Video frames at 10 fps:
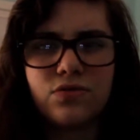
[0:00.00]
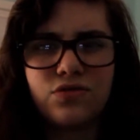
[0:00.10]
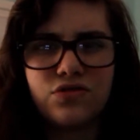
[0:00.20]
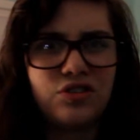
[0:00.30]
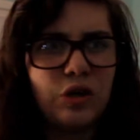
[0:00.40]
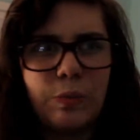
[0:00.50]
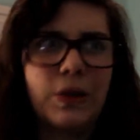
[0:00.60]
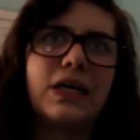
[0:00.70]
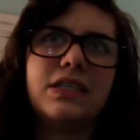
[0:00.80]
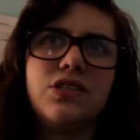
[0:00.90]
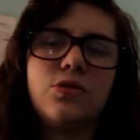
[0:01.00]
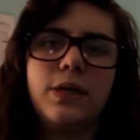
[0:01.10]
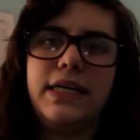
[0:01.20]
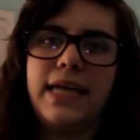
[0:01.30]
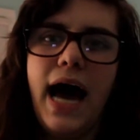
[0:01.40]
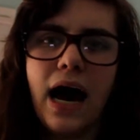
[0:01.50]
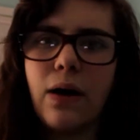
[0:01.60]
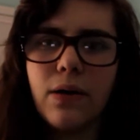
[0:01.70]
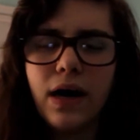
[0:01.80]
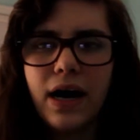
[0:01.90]
super into it
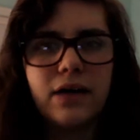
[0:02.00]
now.